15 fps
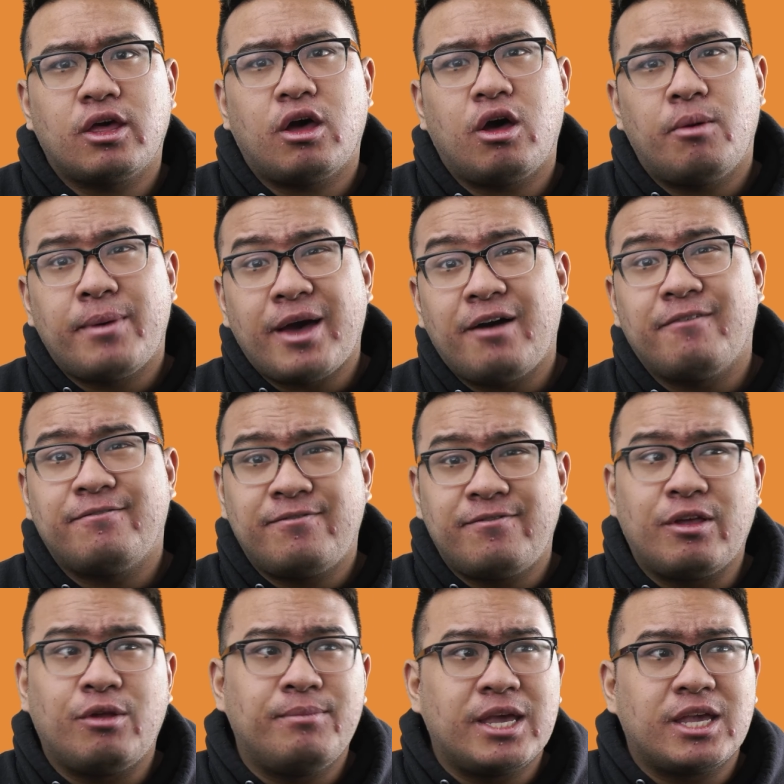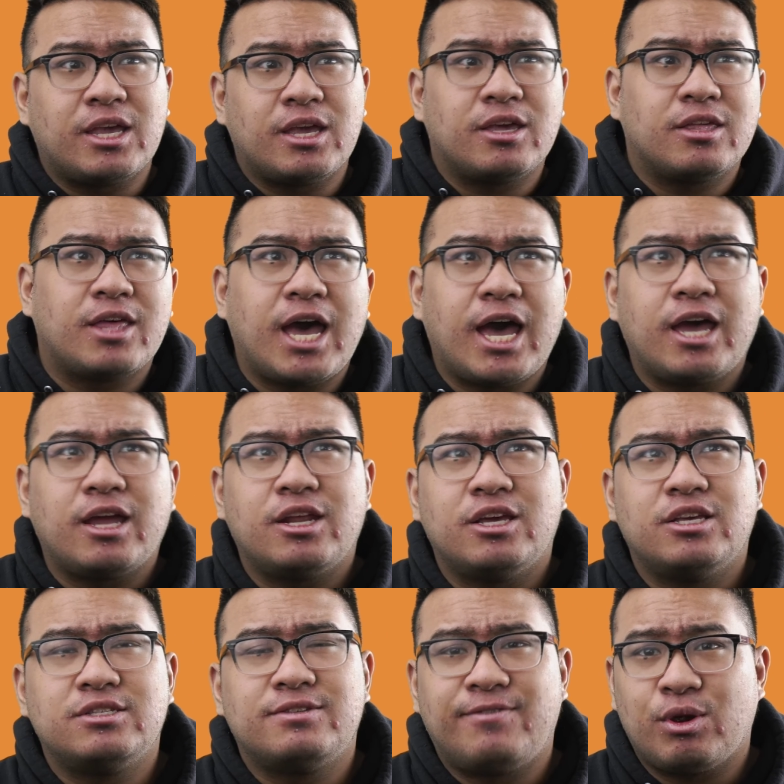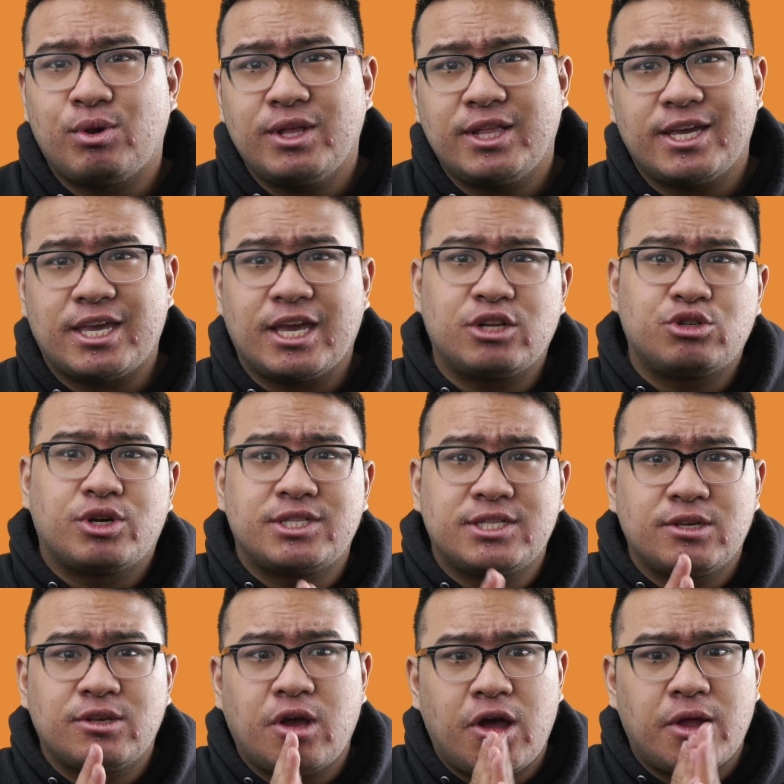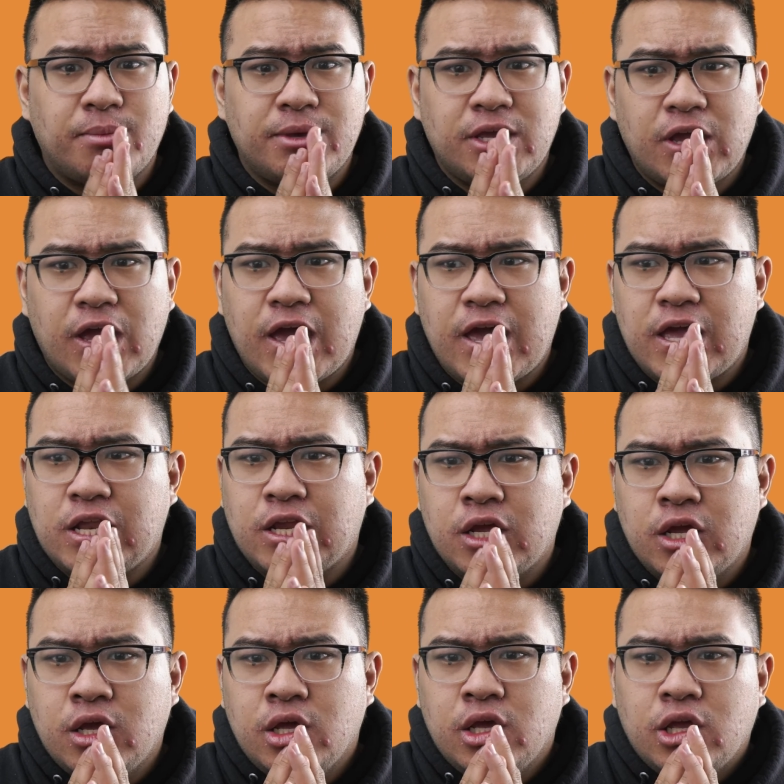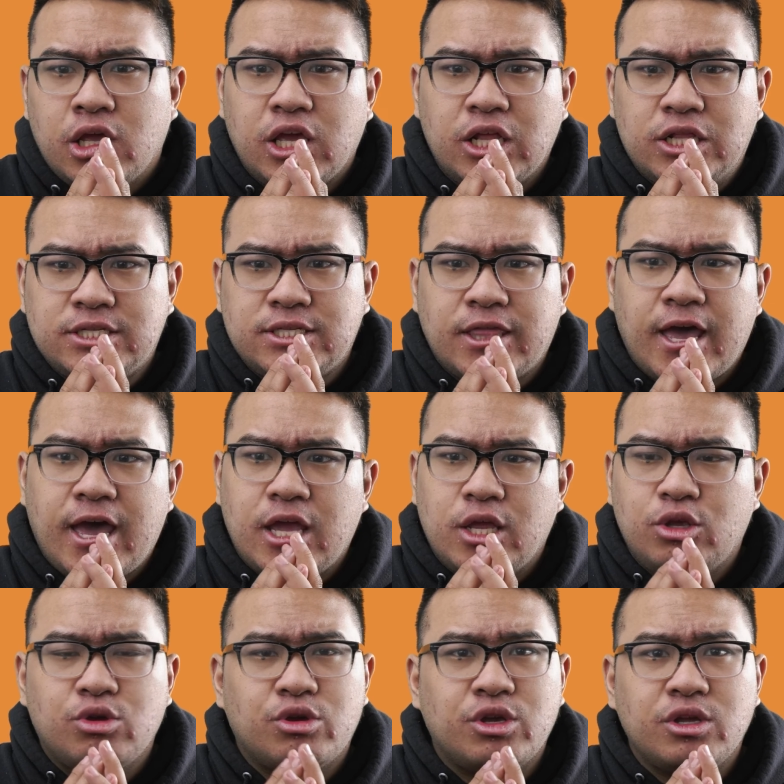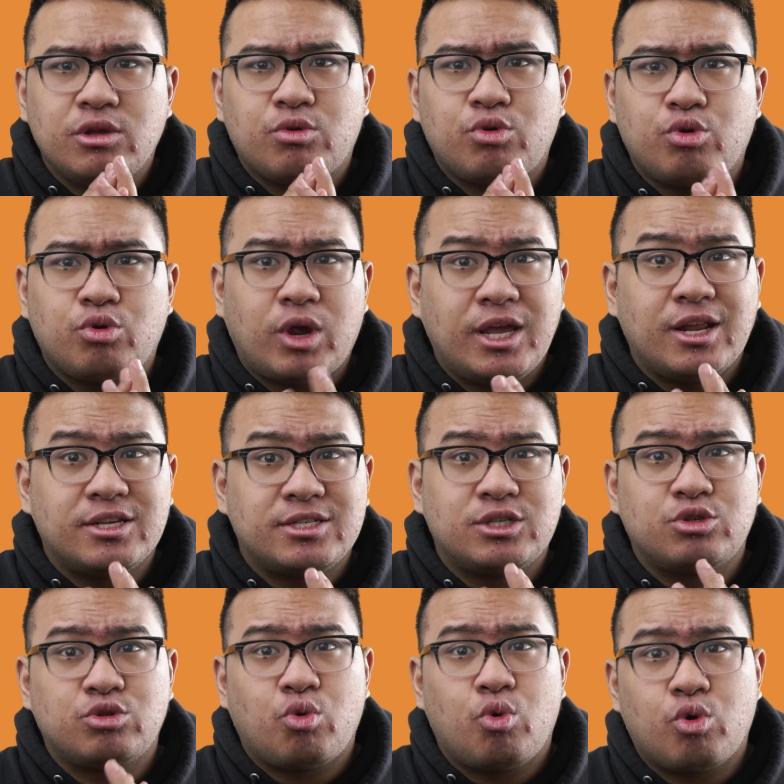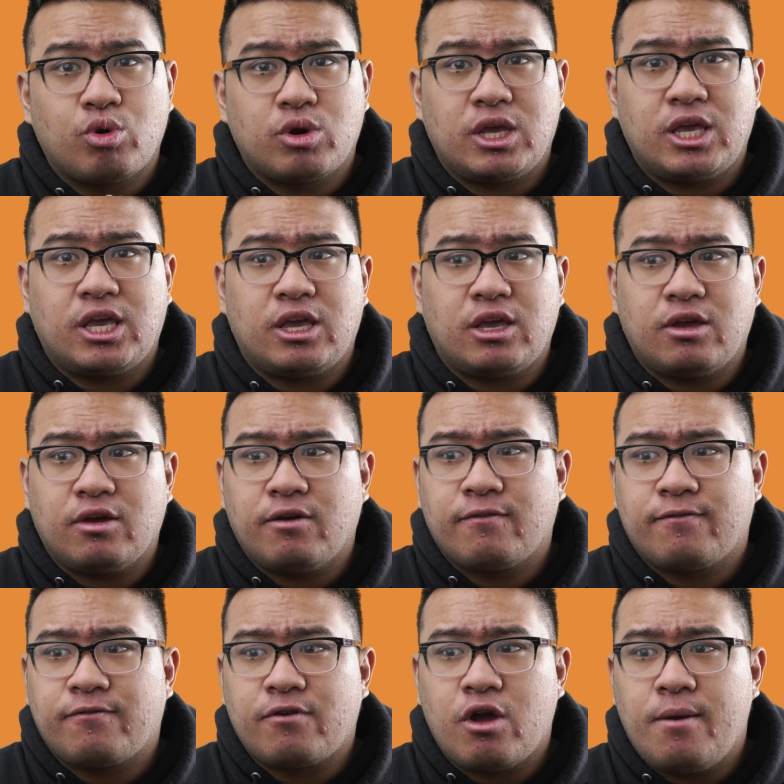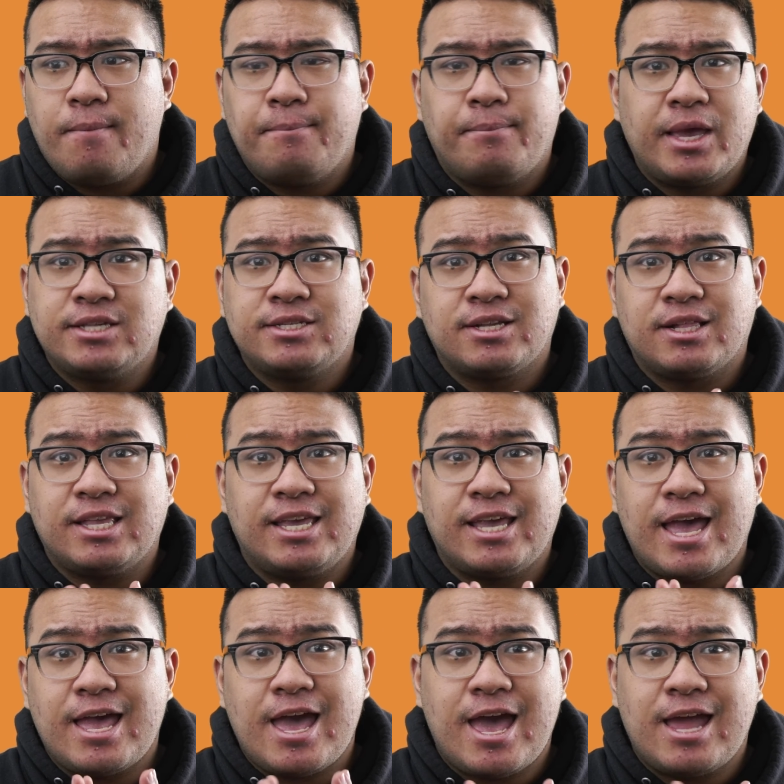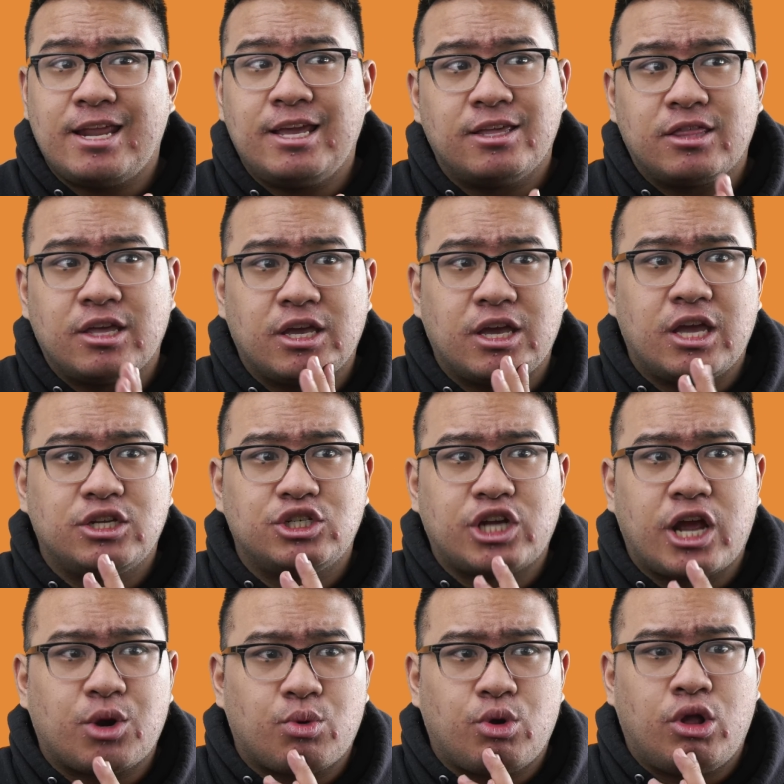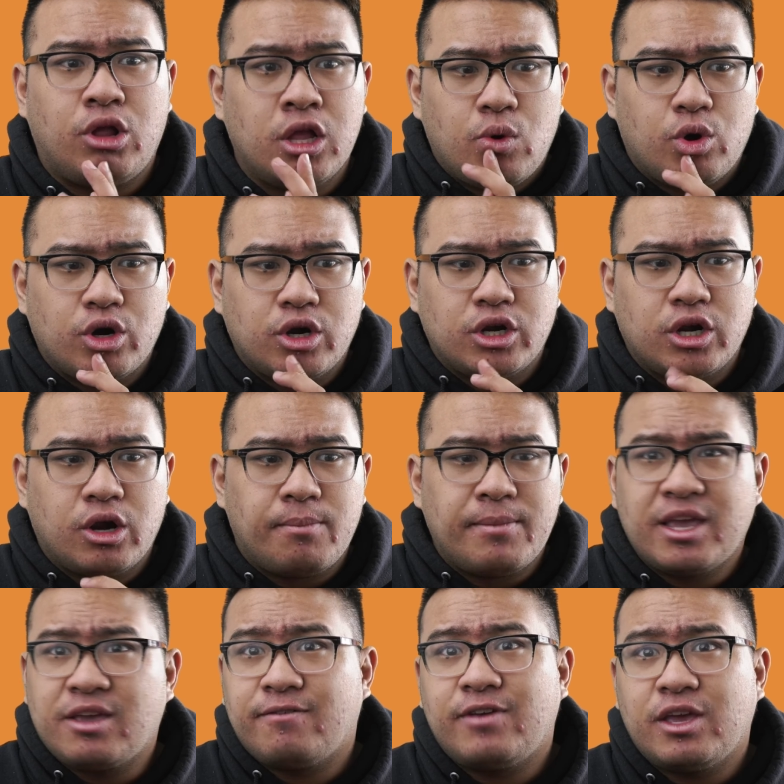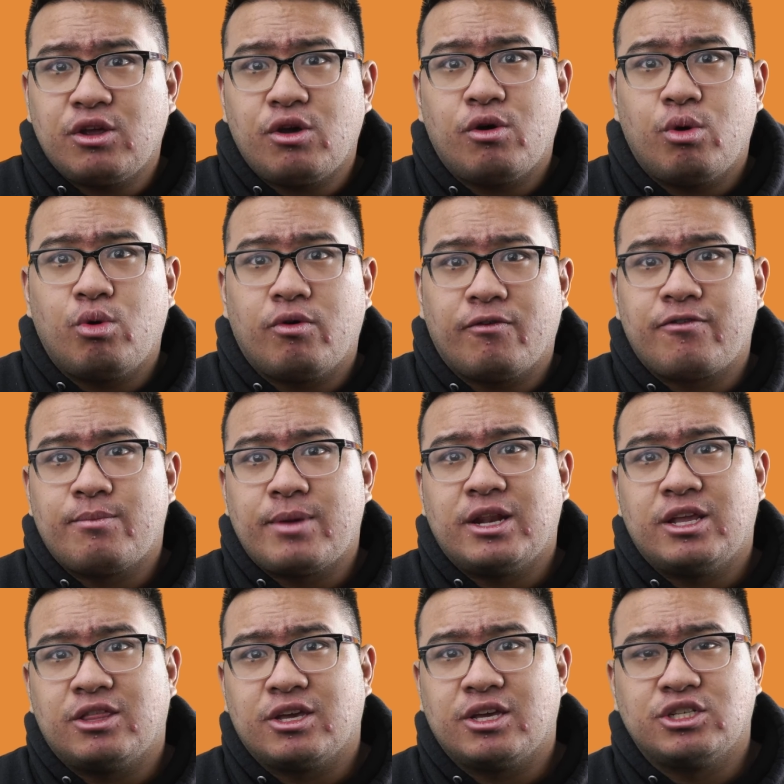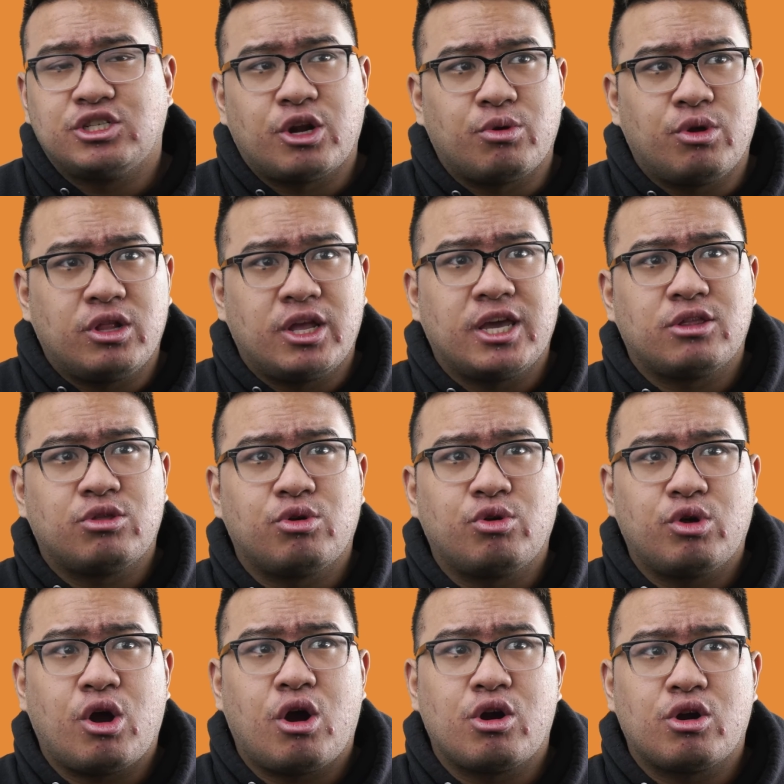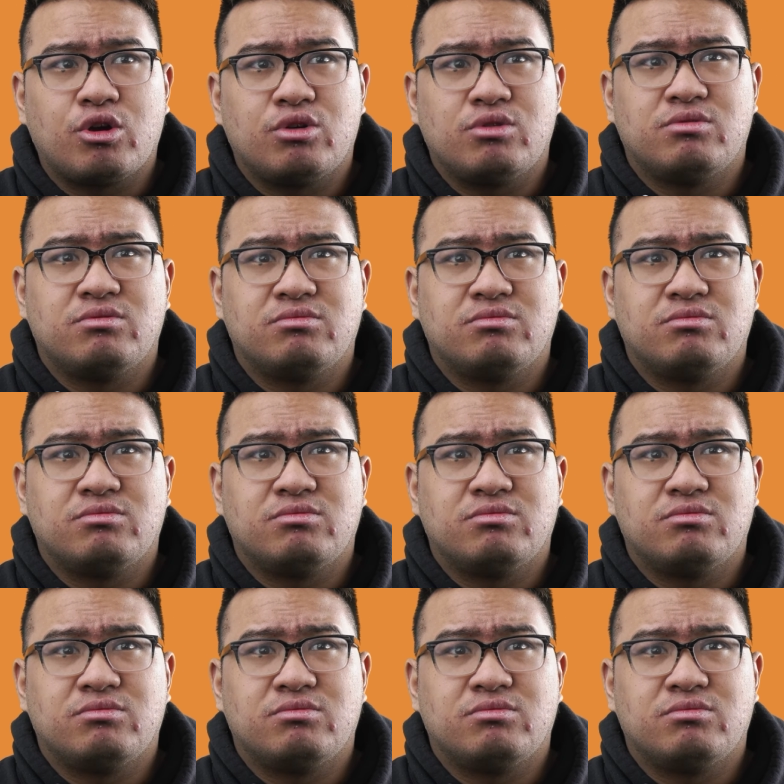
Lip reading: about filmmaking that is very like interesting on me, and it's that you can create a story from basically anything in general, or make a video from anything in general. Like there are,